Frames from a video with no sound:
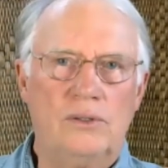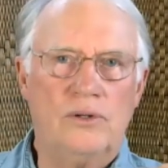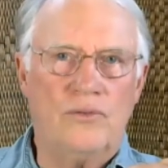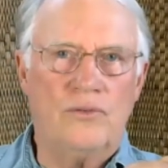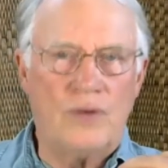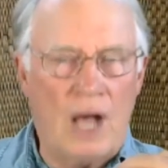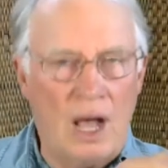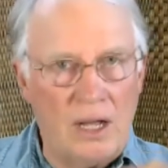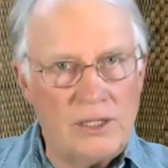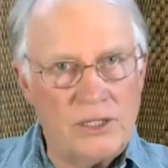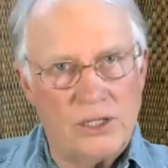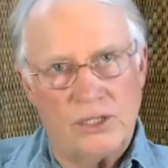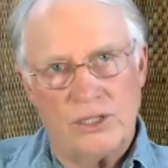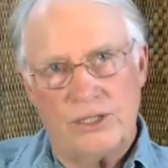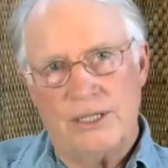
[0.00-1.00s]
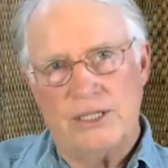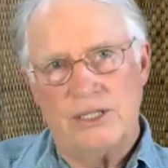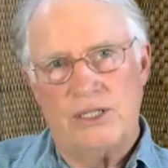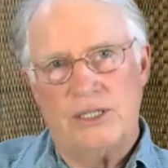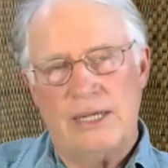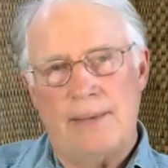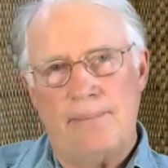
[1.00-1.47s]
sort of consciously
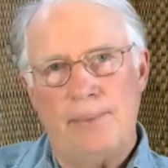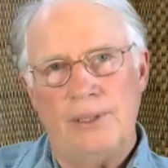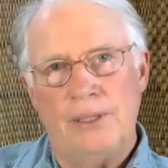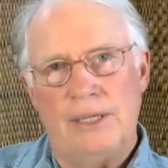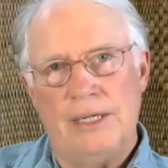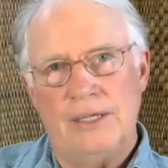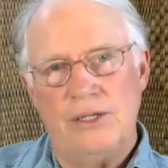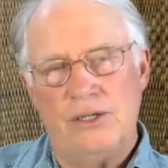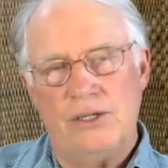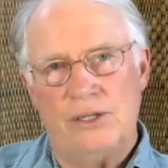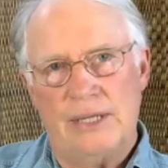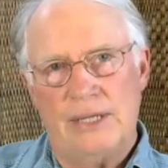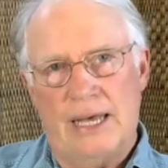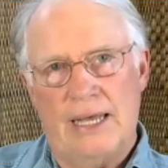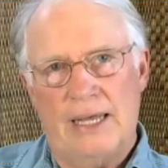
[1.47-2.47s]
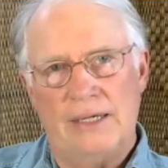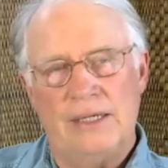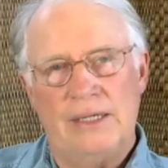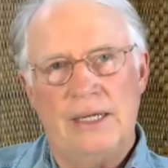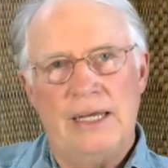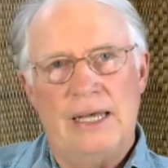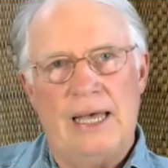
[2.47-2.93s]
step into that
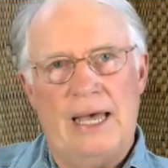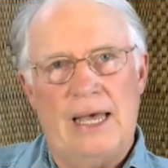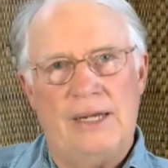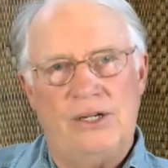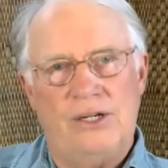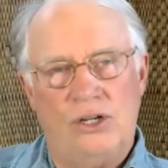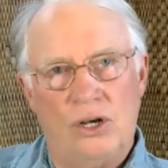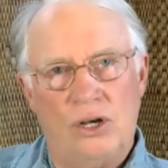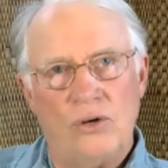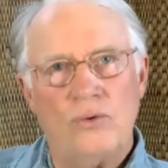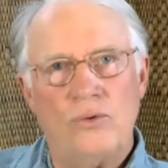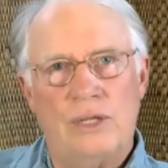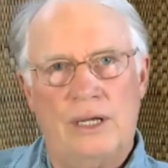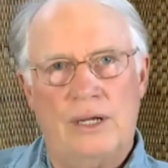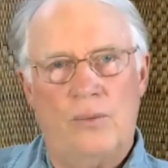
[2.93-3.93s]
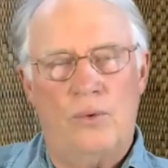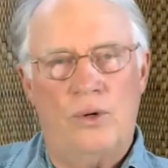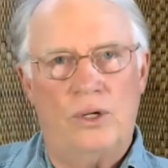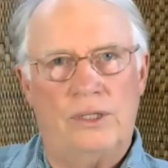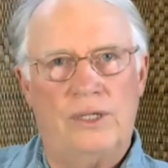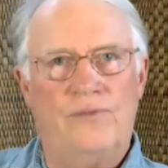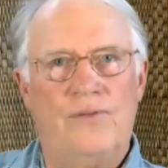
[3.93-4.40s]
and know that
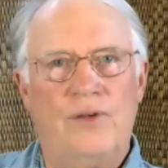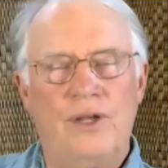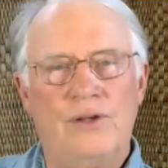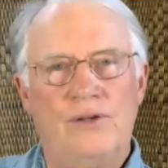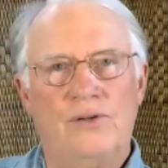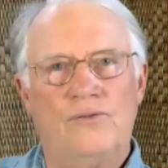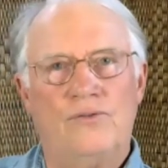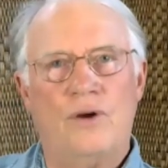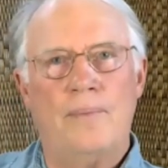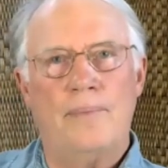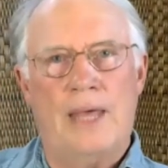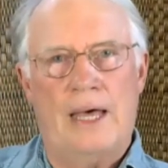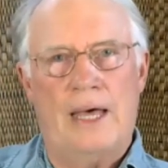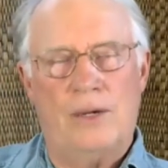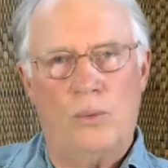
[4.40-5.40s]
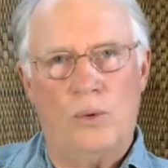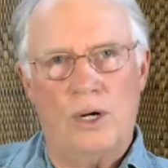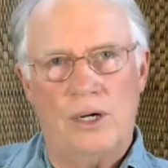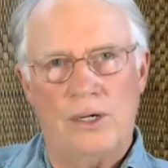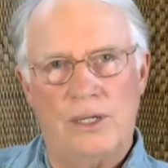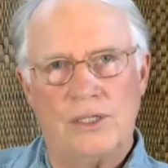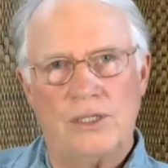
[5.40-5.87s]
we're living from that
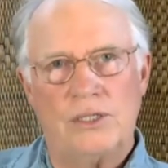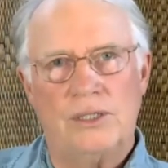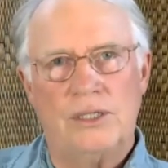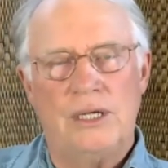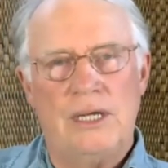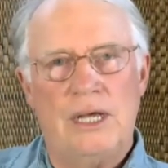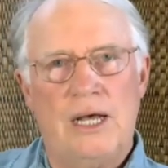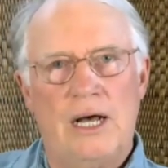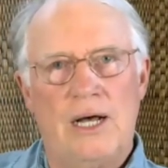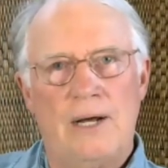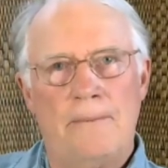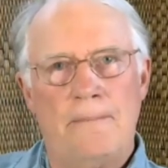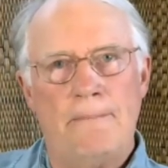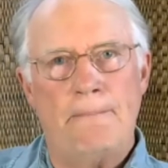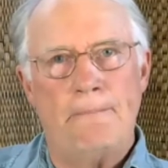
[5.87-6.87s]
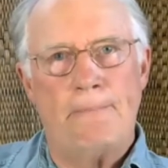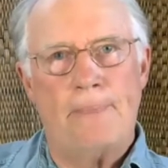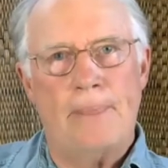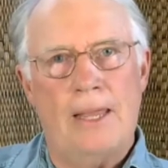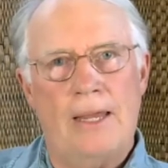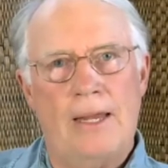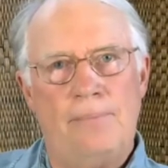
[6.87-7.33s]
awareness,
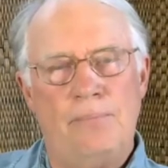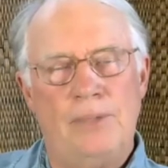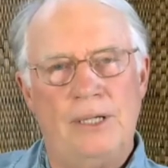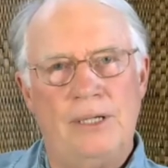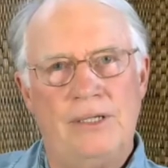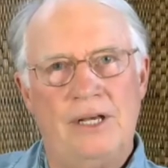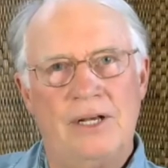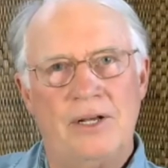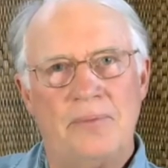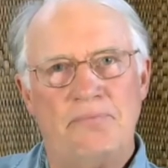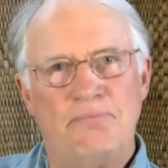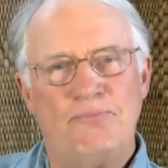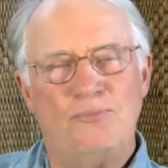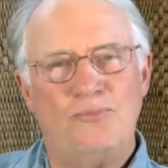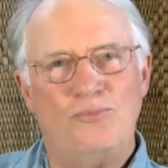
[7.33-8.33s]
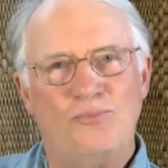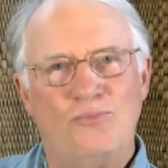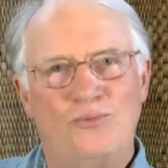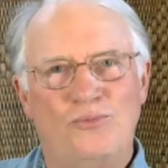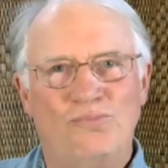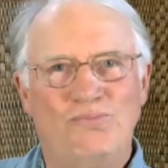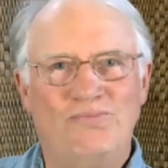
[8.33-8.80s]
and become
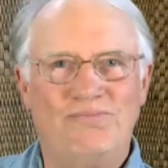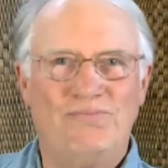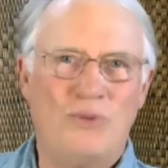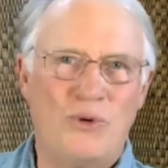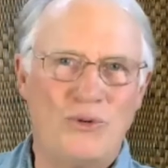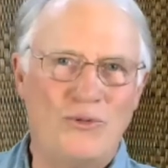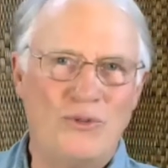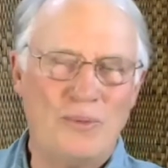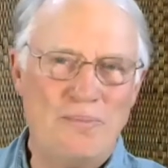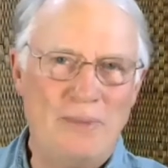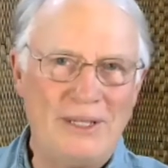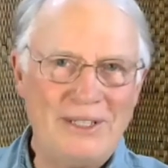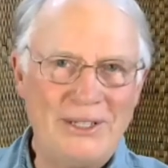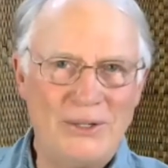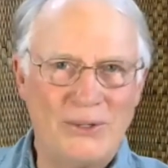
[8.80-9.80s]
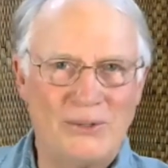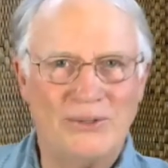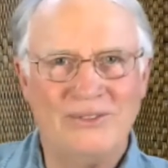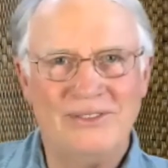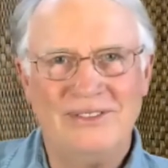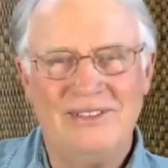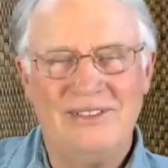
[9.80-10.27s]
more familiar